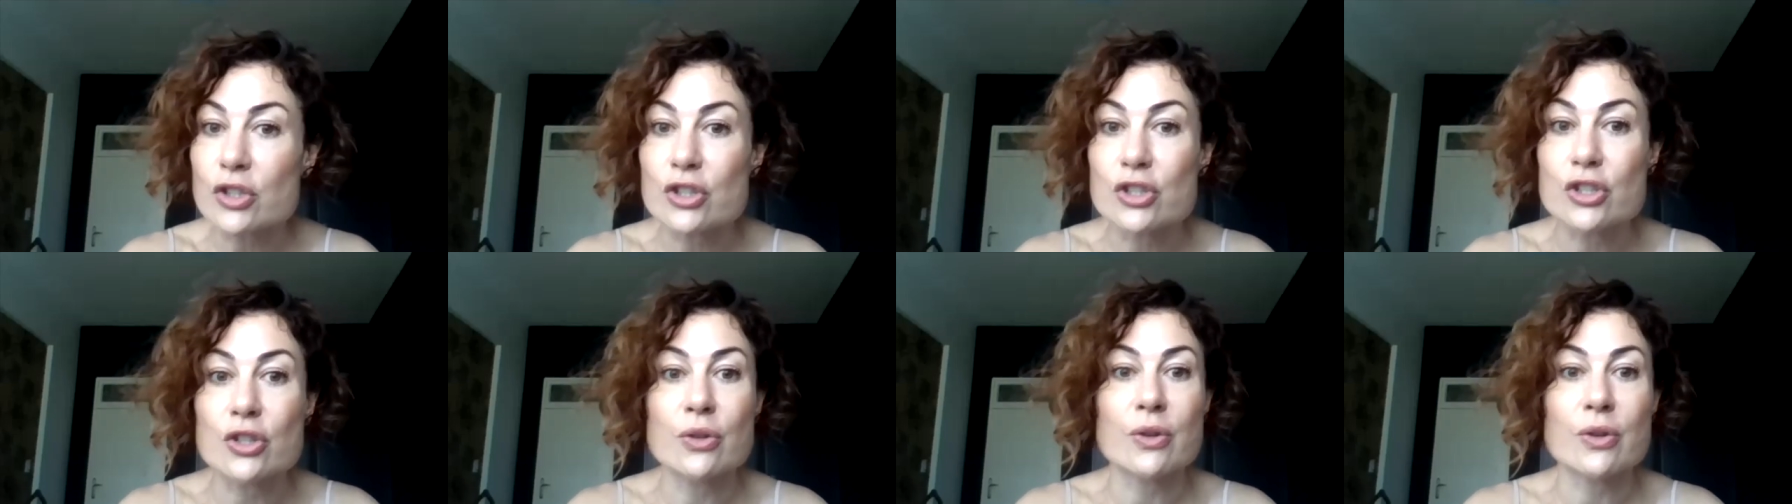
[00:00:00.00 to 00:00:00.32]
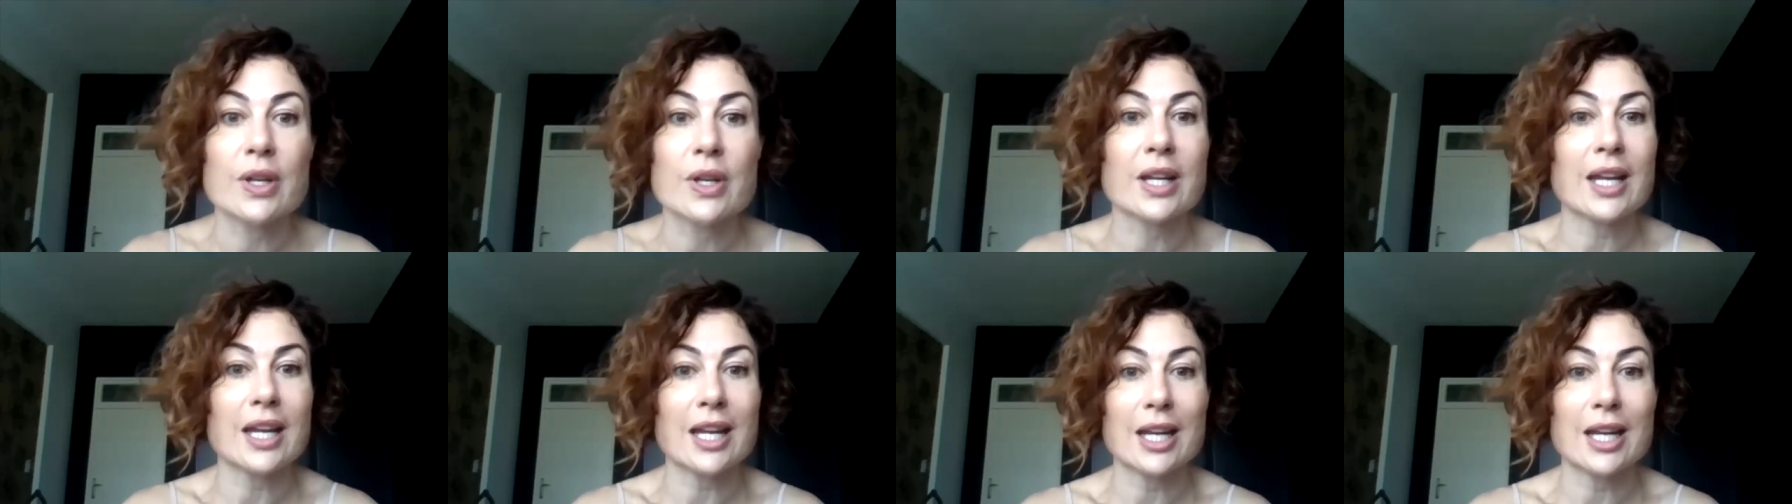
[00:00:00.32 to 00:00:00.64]
you're
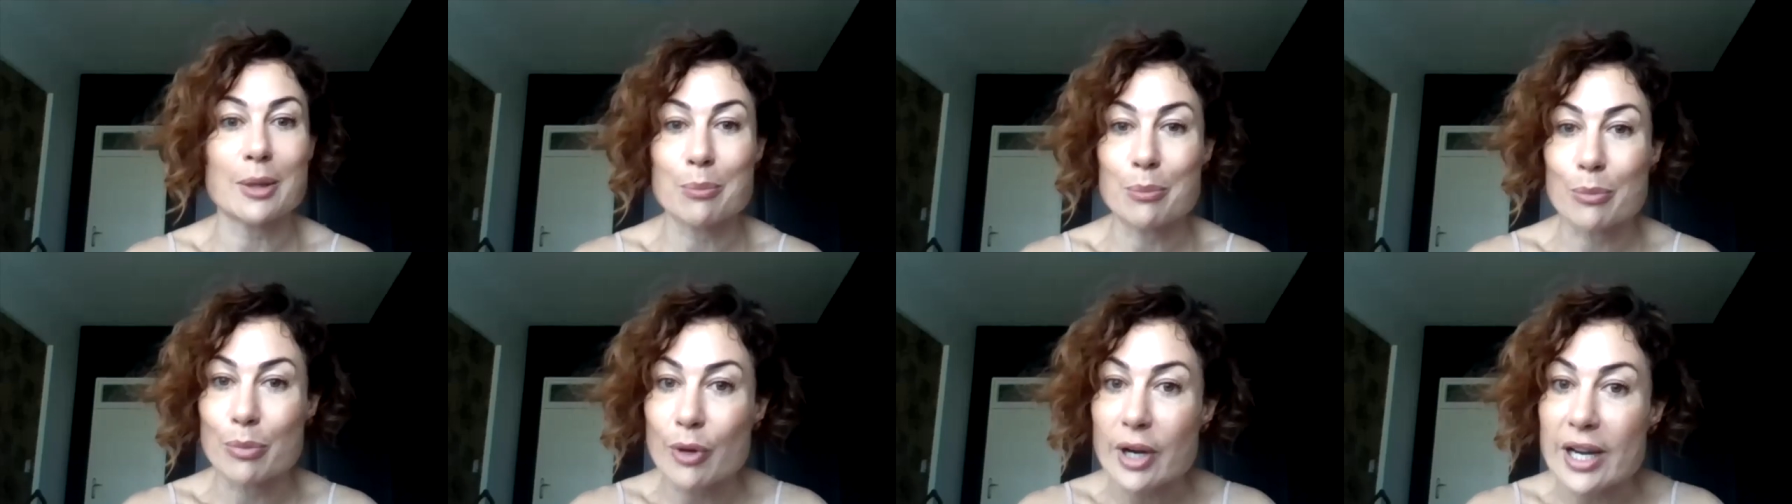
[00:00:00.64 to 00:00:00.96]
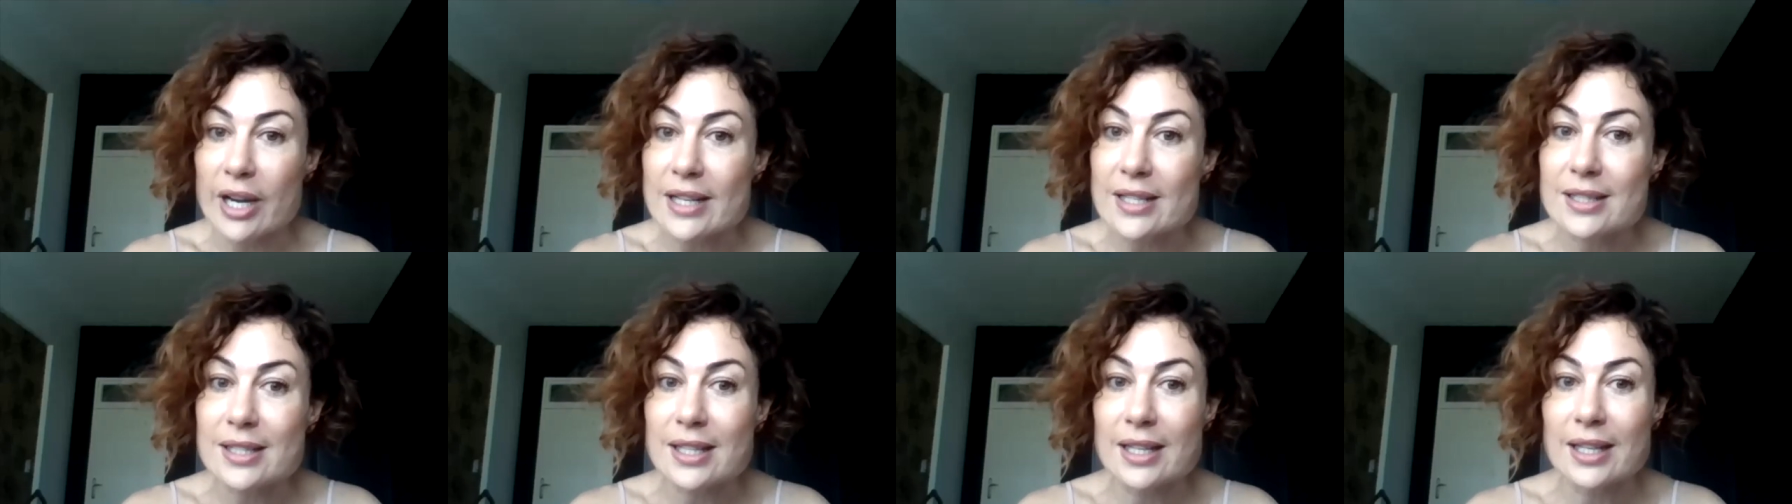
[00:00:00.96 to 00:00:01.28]
doing and
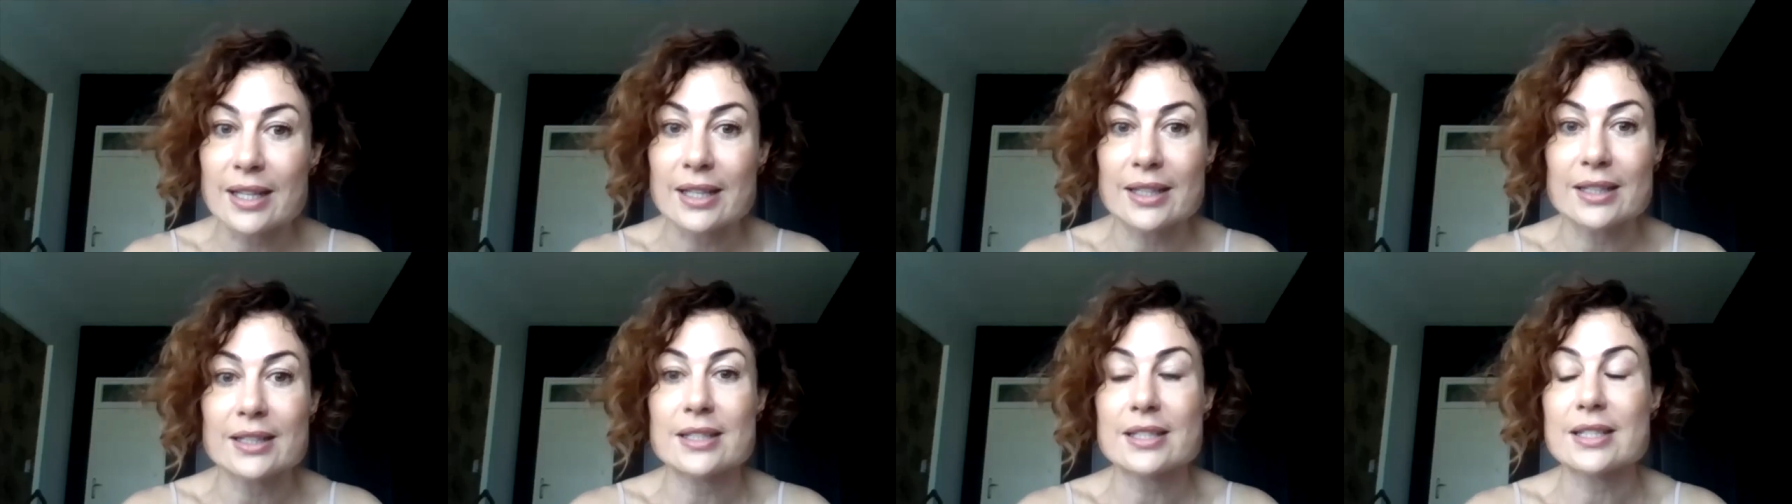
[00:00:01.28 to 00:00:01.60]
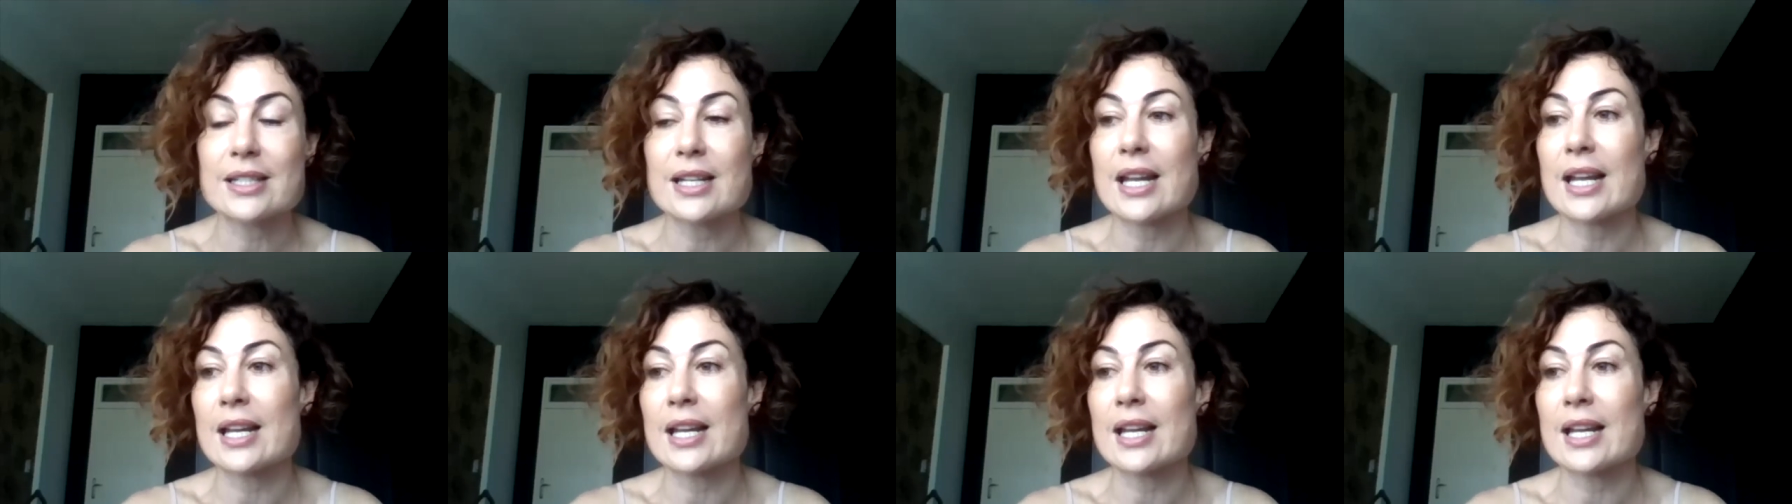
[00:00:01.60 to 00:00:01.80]
embracing it